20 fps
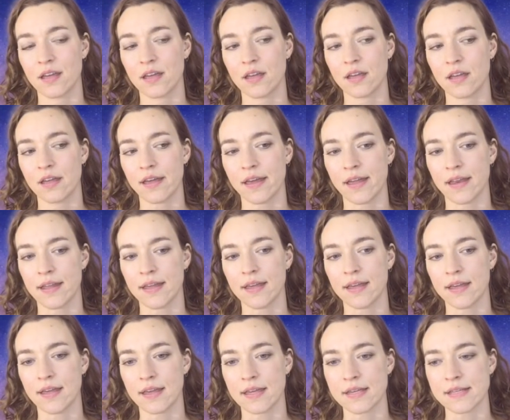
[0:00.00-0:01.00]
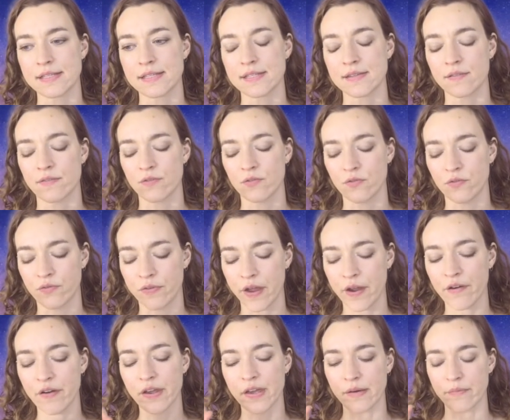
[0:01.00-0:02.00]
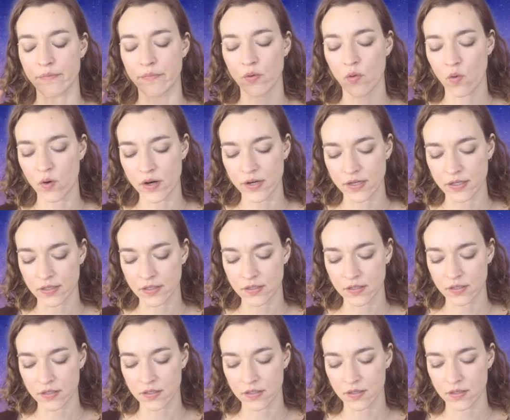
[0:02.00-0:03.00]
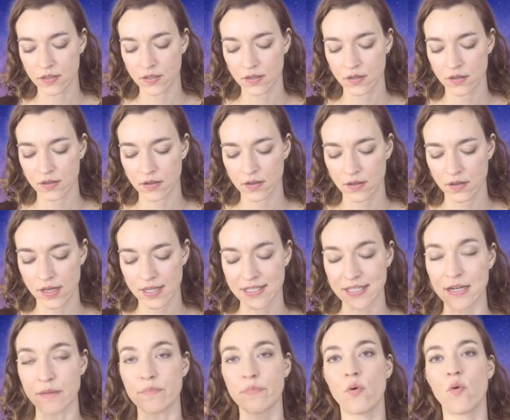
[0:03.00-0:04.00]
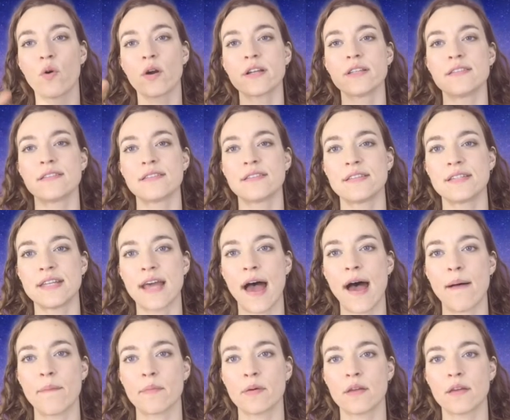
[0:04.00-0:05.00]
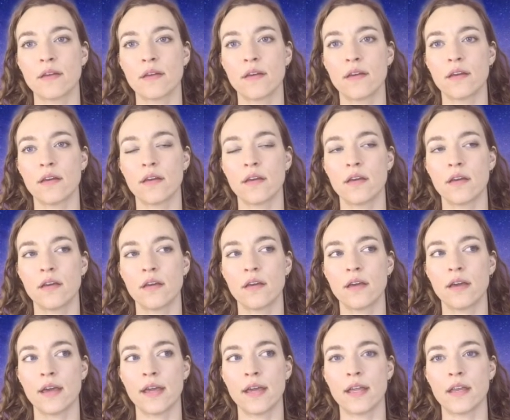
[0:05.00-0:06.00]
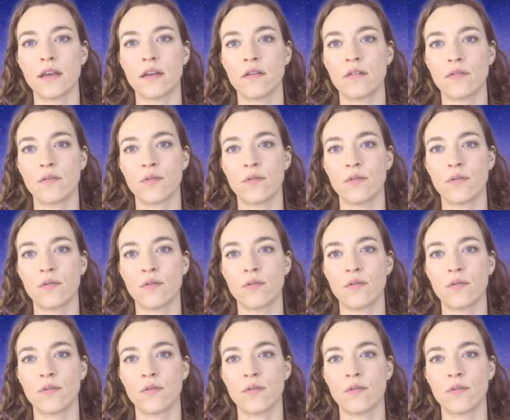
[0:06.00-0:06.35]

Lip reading: it is very important. It's an important step in